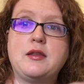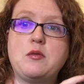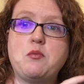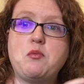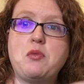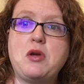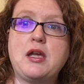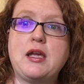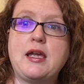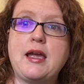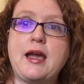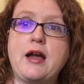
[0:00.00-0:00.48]

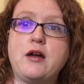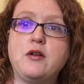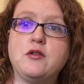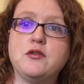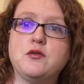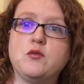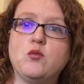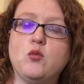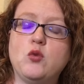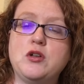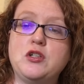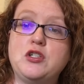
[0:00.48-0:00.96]
pick out
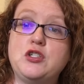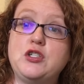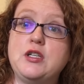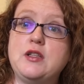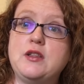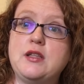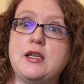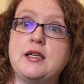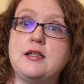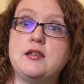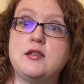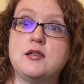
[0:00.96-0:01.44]
what she
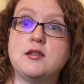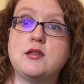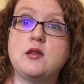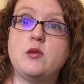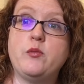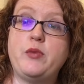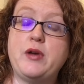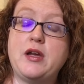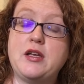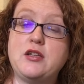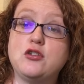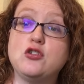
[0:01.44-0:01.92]
thinks is the
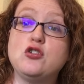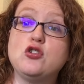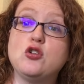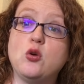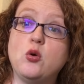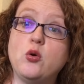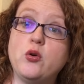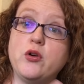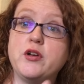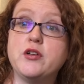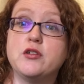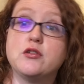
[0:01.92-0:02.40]
best
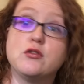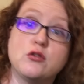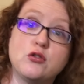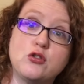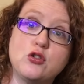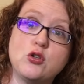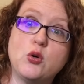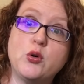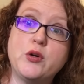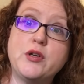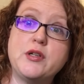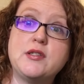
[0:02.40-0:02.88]
choice or
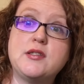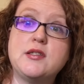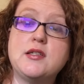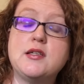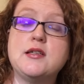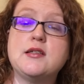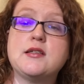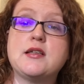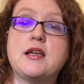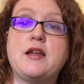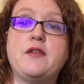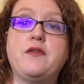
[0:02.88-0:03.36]

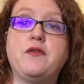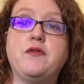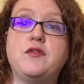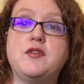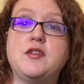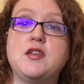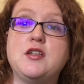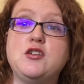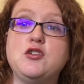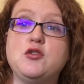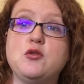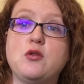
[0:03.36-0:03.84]
choices and
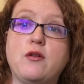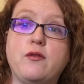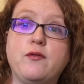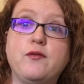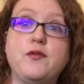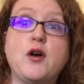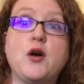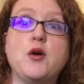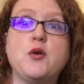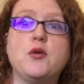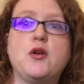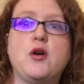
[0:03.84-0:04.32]
send you a
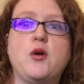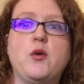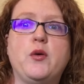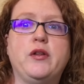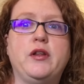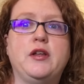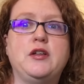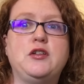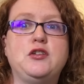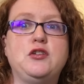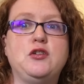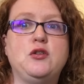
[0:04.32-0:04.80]
photo and
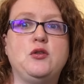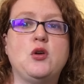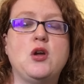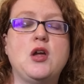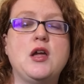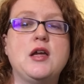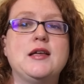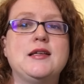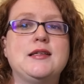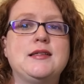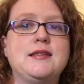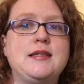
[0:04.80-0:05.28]
let you
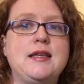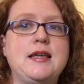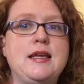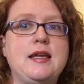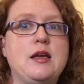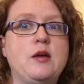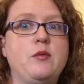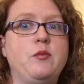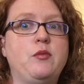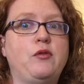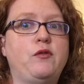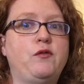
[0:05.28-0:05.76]
see
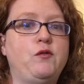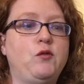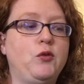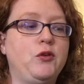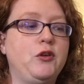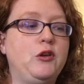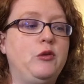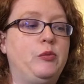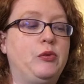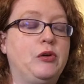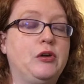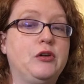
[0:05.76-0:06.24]
it before
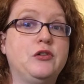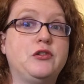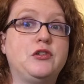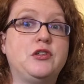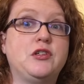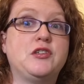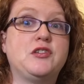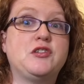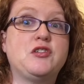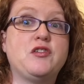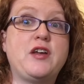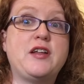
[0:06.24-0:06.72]
you
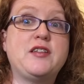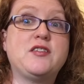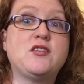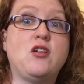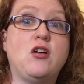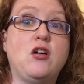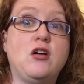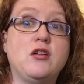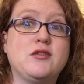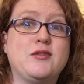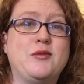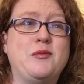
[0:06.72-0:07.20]
purchase. So that's
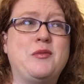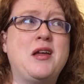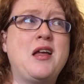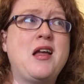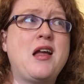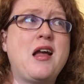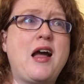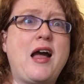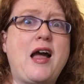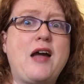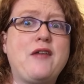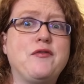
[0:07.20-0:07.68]
awesome.
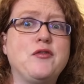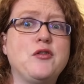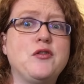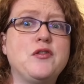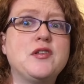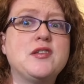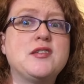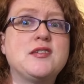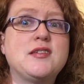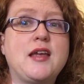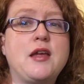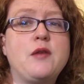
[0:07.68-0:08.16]
I feel
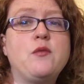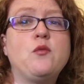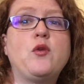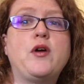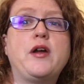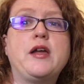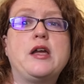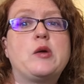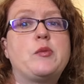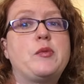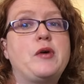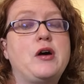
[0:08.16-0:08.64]
the same
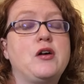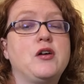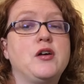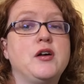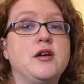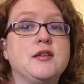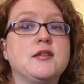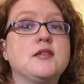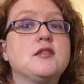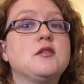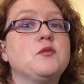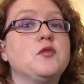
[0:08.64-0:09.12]
way about
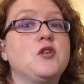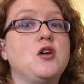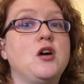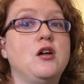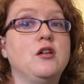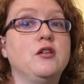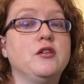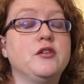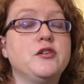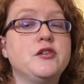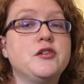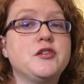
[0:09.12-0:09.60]
custom
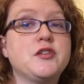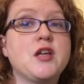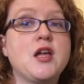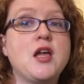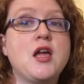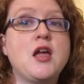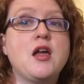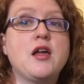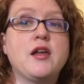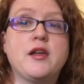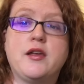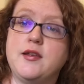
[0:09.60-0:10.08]
colors
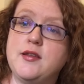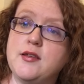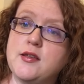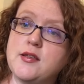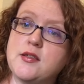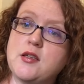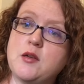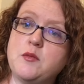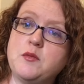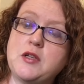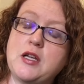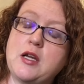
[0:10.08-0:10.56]
because it's
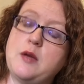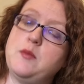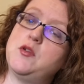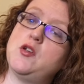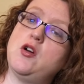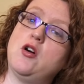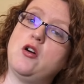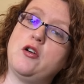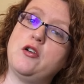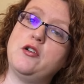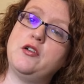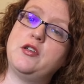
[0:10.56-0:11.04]
sometimes
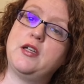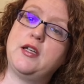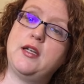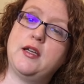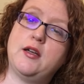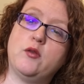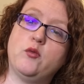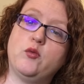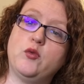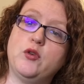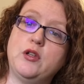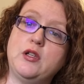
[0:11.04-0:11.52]
hard to get
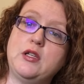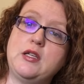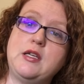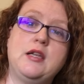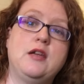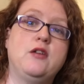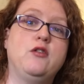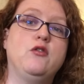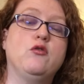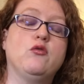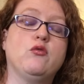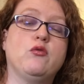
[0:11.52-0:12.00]
a
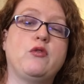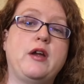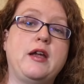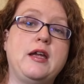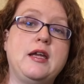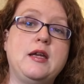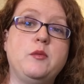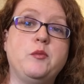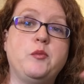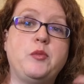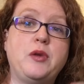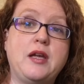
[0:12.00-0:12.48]
really
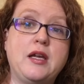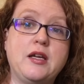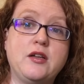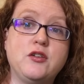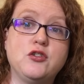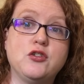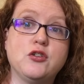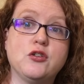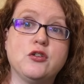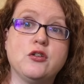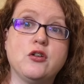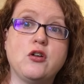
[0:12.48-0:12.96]
great
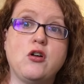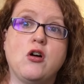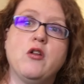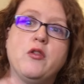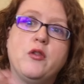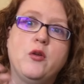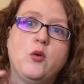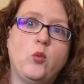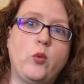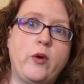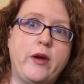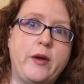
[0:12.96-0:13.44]
picture on
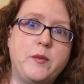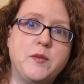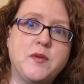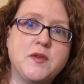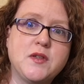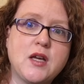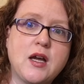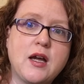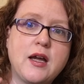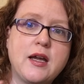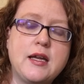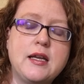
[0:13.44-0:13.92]
the
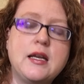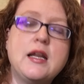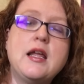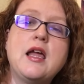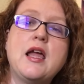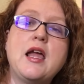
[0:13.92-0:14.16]
website.